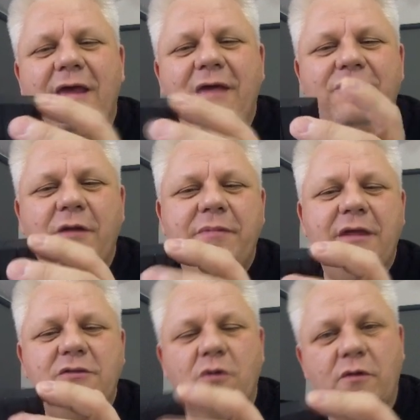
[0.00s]
If you open
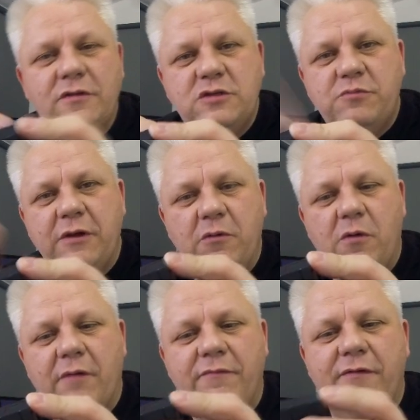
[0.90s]
that door, the spring will
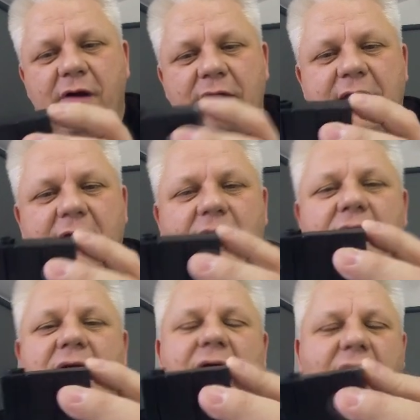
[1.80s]
come flying out,
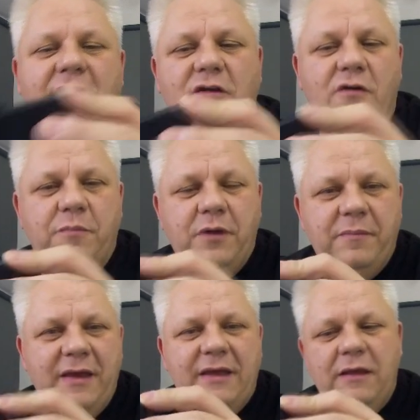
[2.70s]
and then you've got to put it
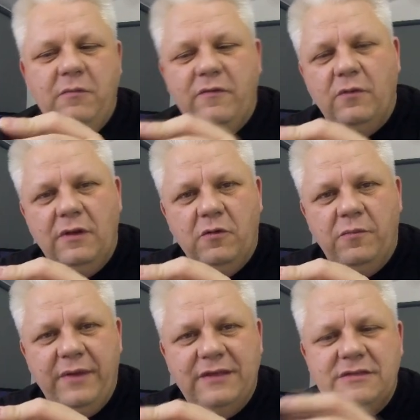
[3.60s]
back in with all the little
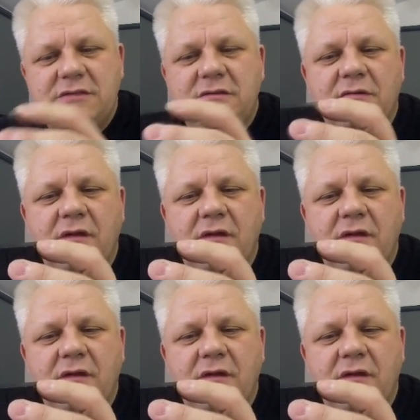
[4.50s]
bits.